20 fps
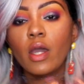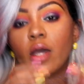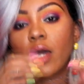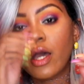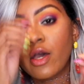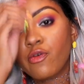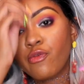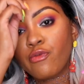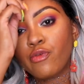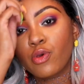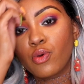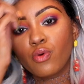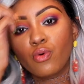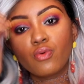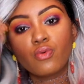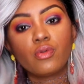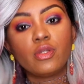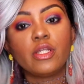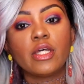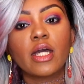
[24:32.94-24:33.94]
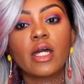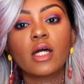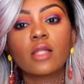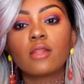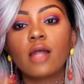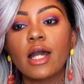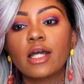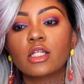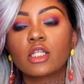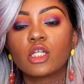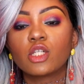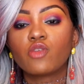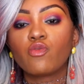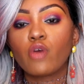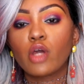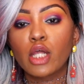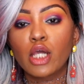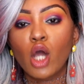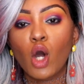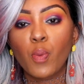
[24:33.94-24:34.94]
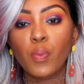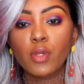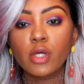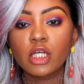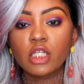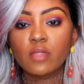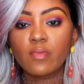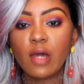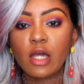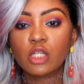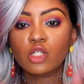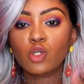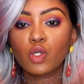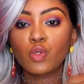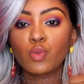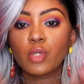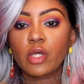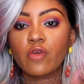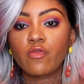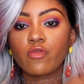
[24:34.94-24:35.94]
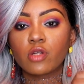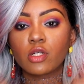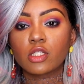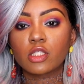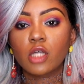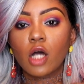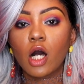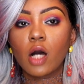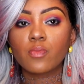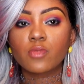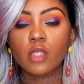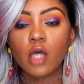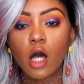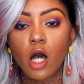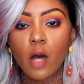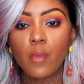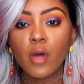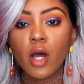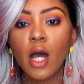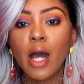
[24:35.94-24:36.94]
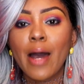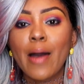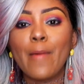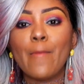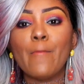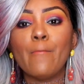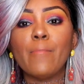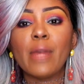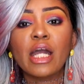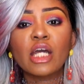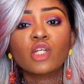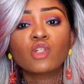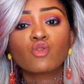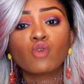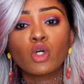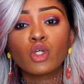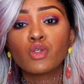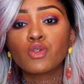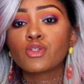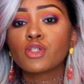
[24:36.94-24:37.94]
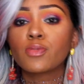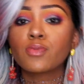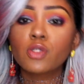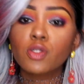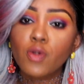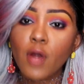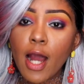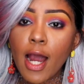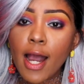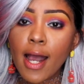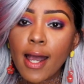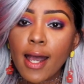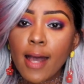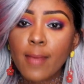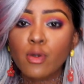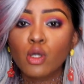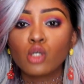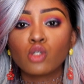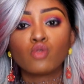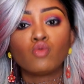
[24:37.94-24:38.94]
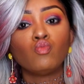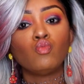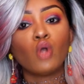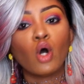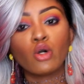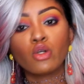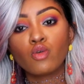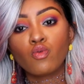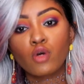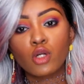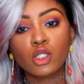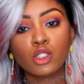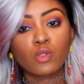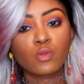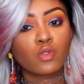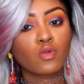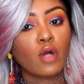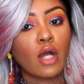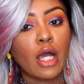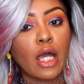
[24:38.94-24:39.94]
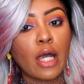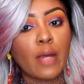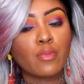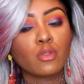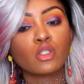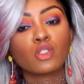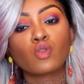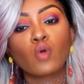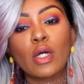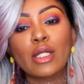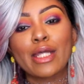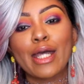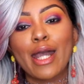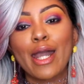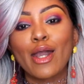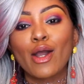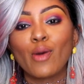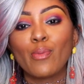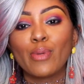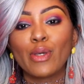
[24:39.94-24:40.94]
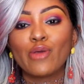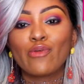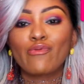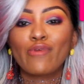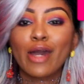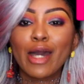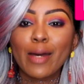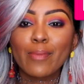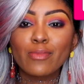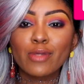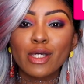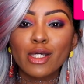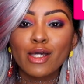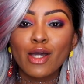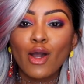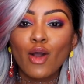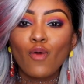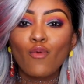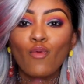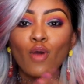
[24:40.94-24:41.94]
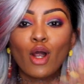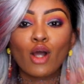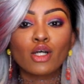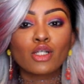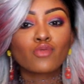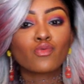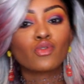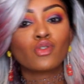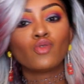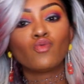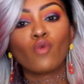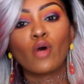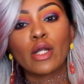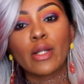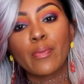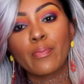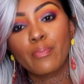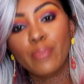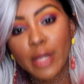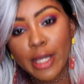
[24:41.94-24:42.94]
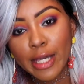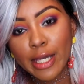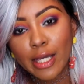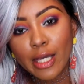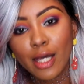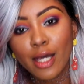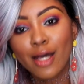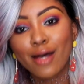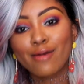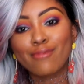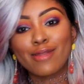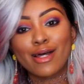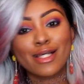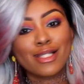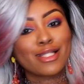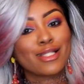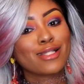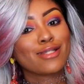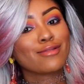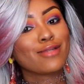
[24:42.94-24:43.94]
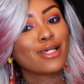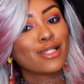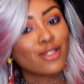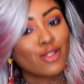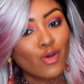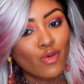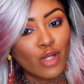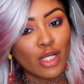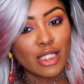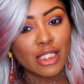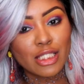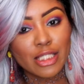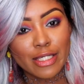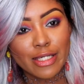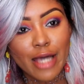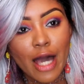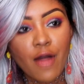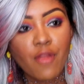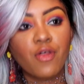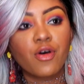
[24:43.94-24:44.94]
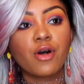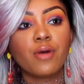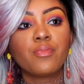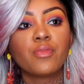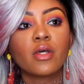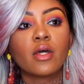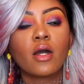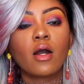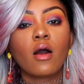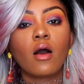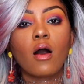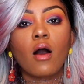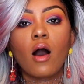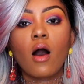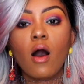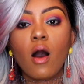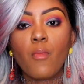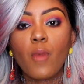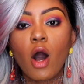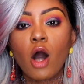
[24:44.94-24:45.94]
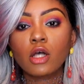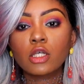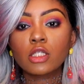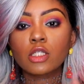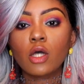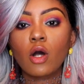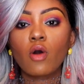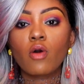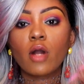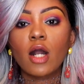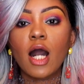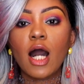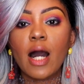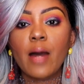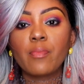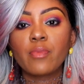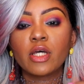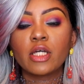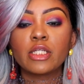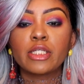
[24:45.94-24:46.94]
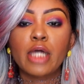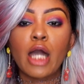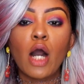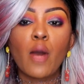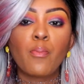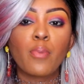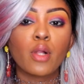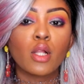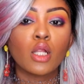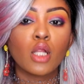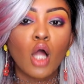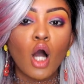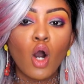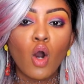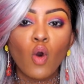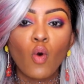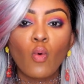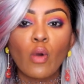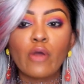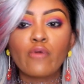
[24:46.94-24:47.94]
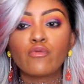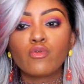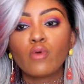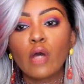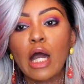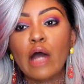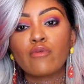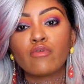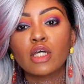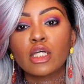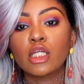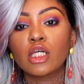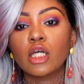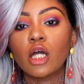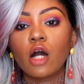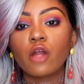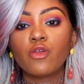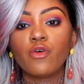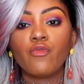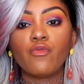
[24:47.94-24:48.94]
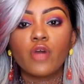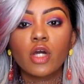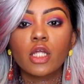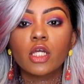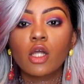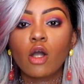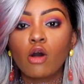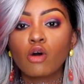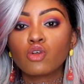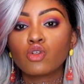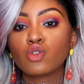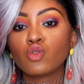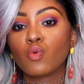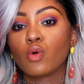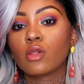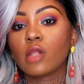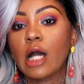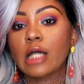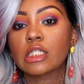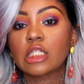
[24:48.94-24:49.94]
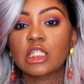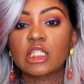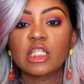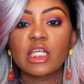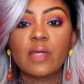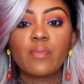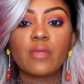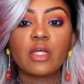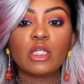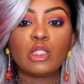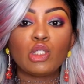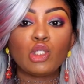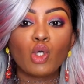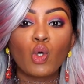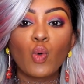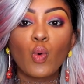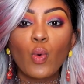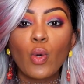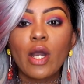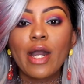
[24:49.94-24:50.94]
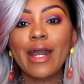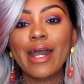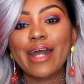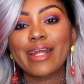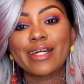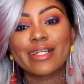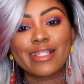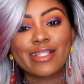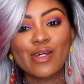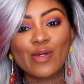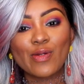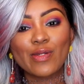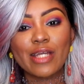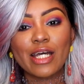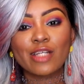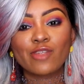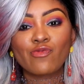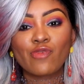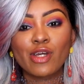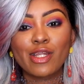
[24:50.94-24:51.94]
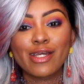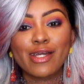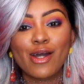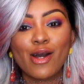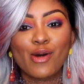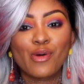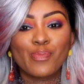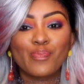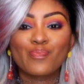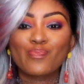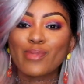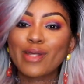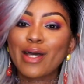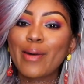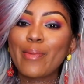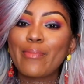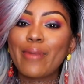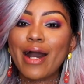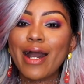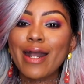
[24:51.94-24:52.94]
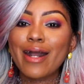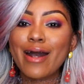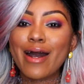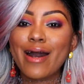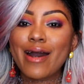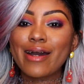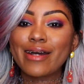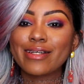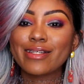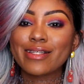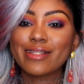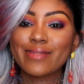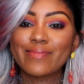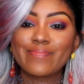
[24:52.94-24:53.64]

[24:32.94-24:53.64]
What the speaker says: If you did like this video, please make sure you give it a thumbs up. Make sure you subscribe, because you know you want to subscribe and join the ALB family. Where else would you want to be? Let's do this together. Also comment down below if you have any other videos you would like to see me do. And until the next video, bye guys.